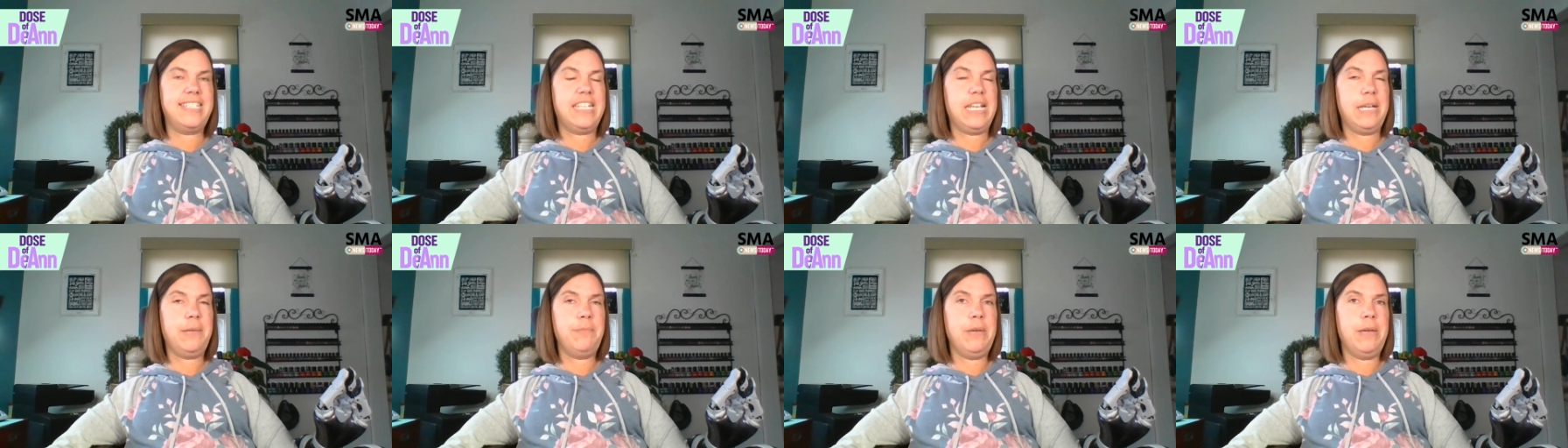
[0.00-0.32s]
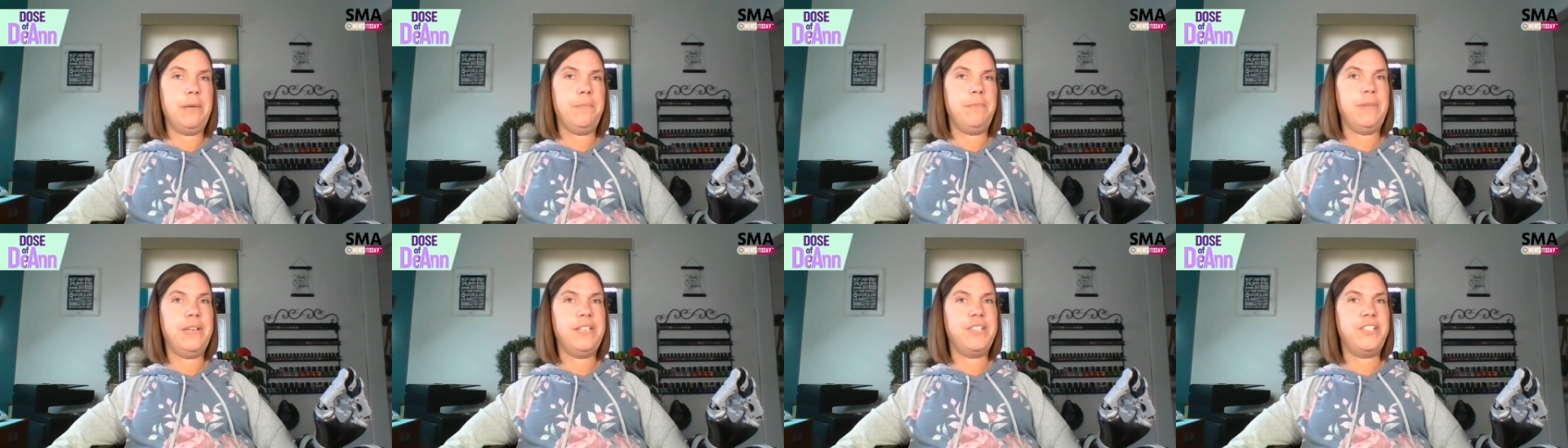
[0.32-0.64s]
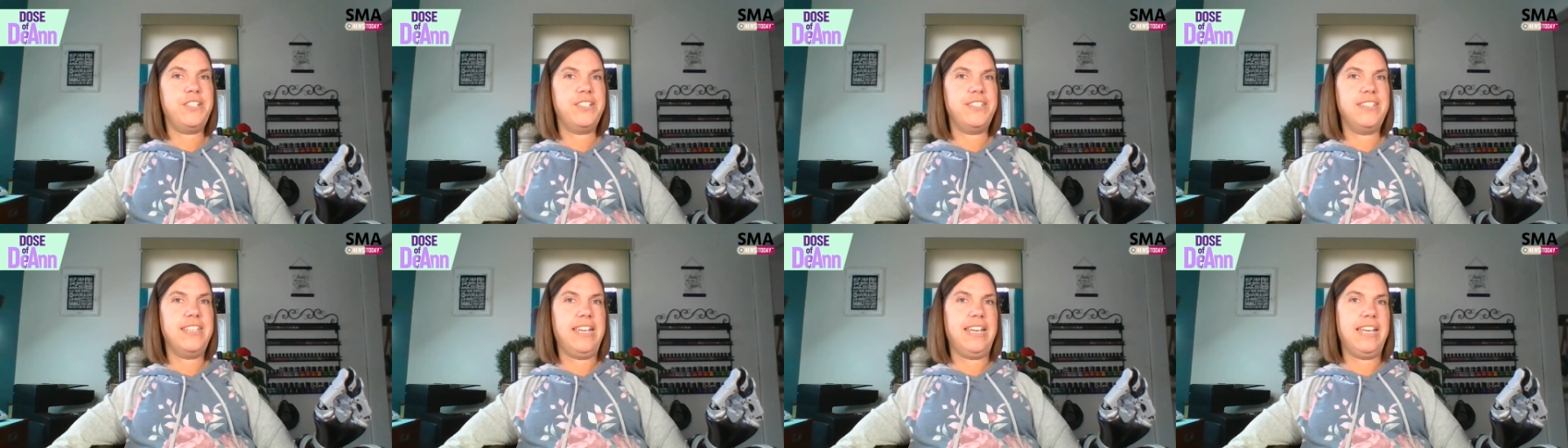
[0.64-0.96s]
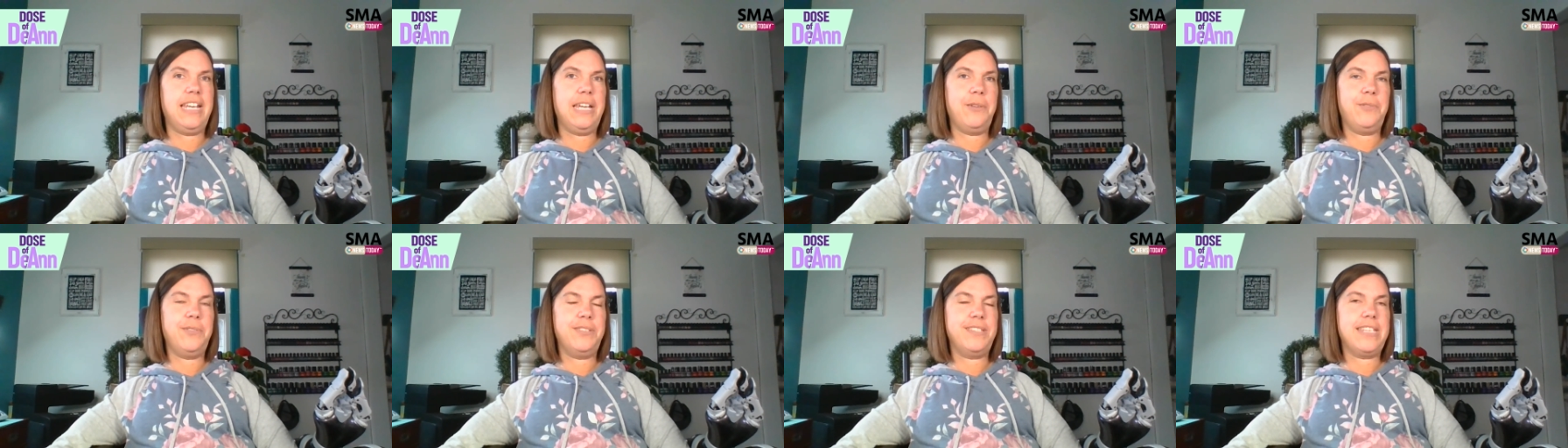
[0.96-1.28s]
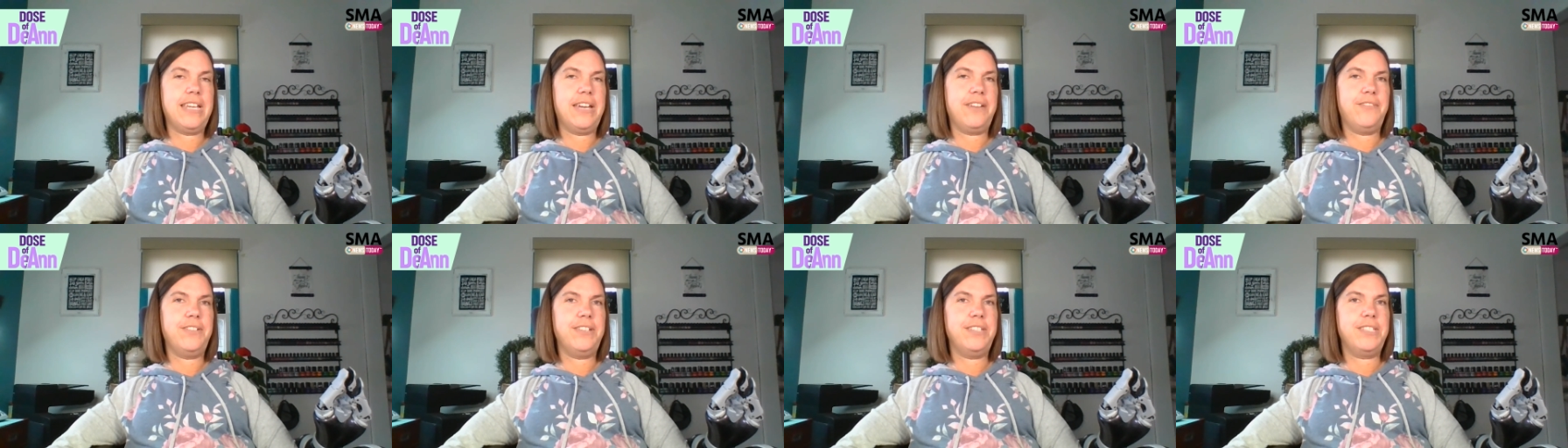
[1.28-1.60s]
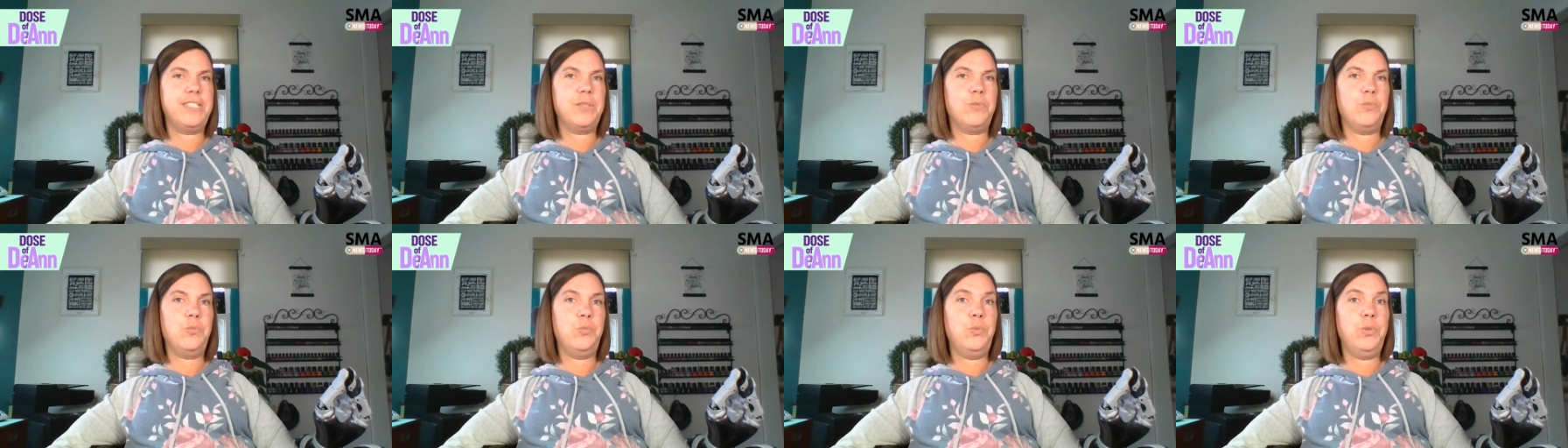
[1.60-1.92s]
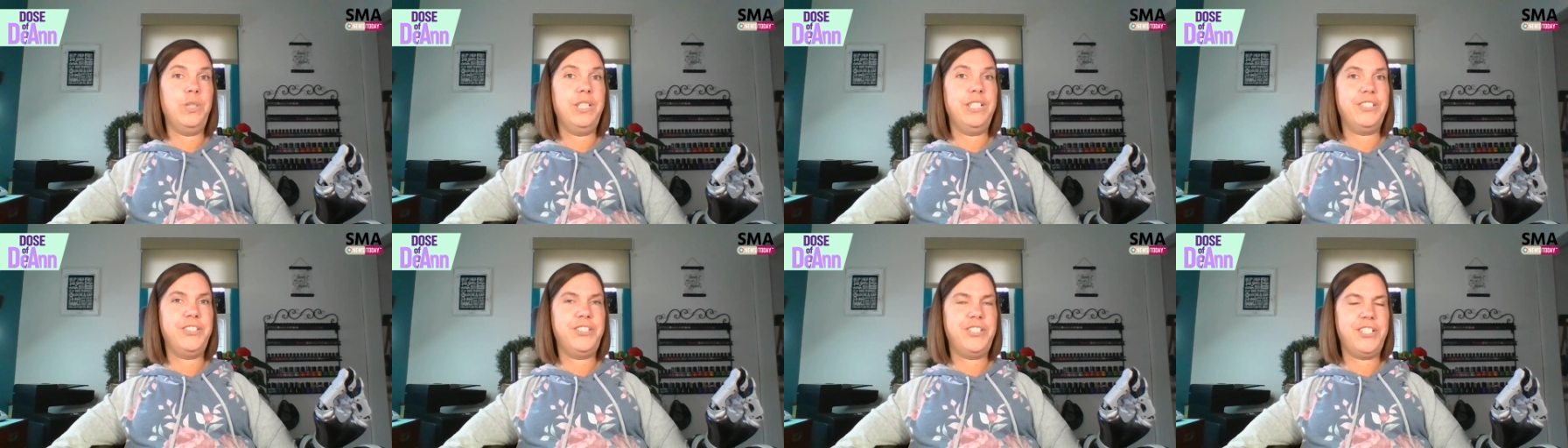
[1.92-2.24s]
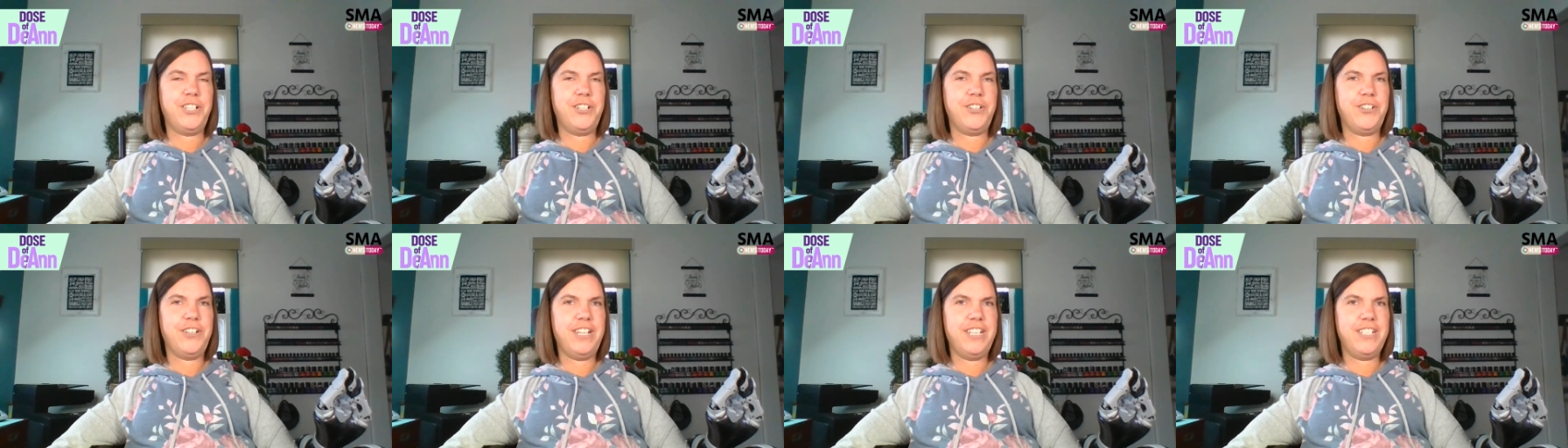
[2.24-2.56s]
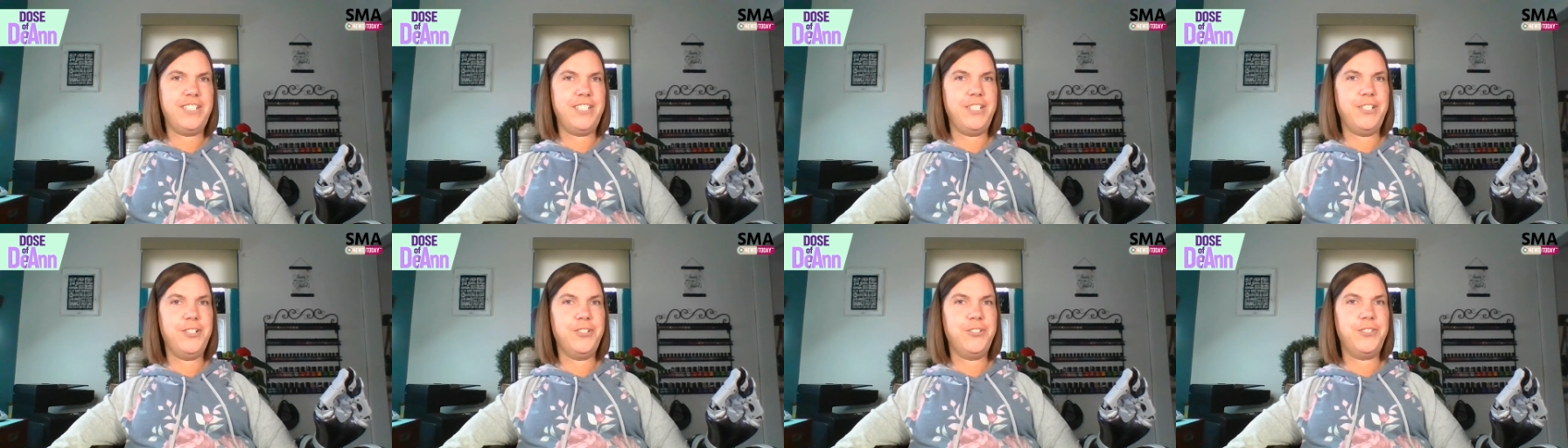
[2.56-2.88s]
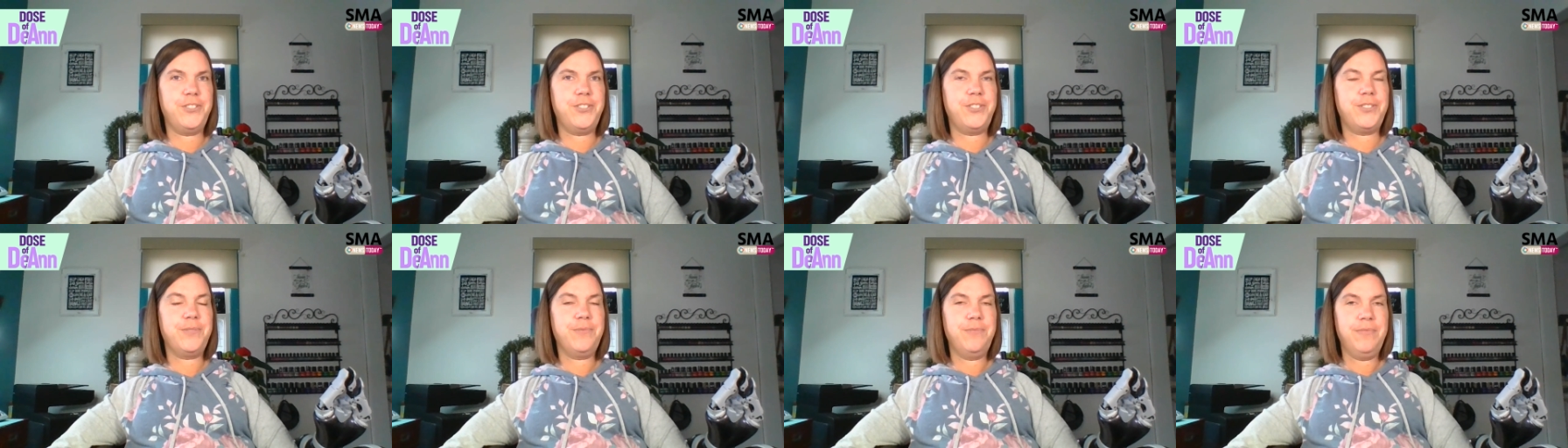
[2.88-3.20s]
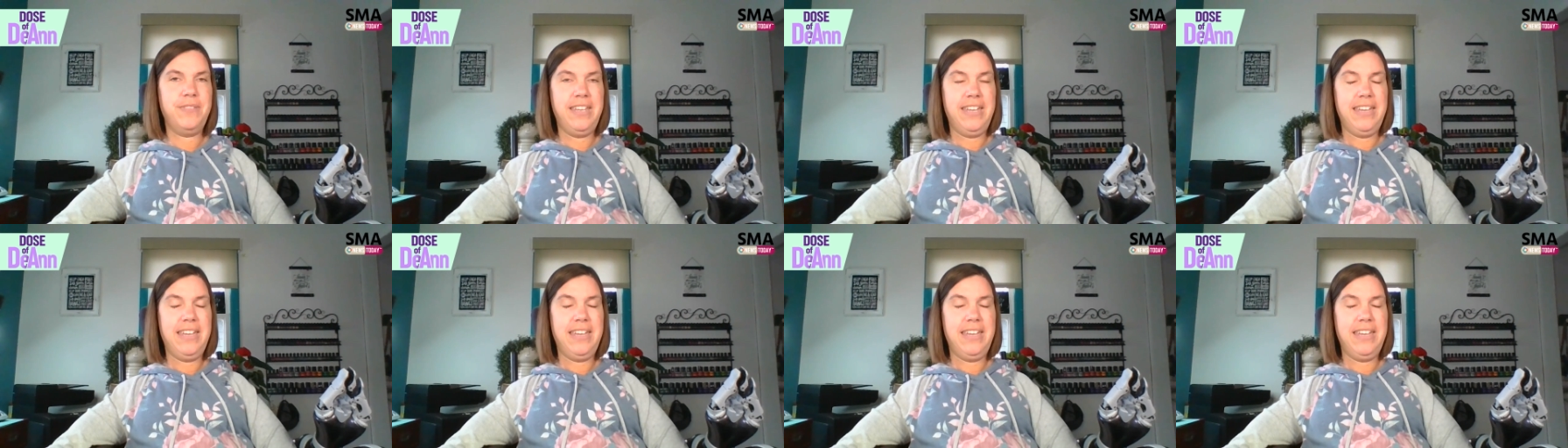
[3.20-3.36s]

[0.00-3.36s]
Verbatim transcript: time I mentioned that I was having some wheelchair issues.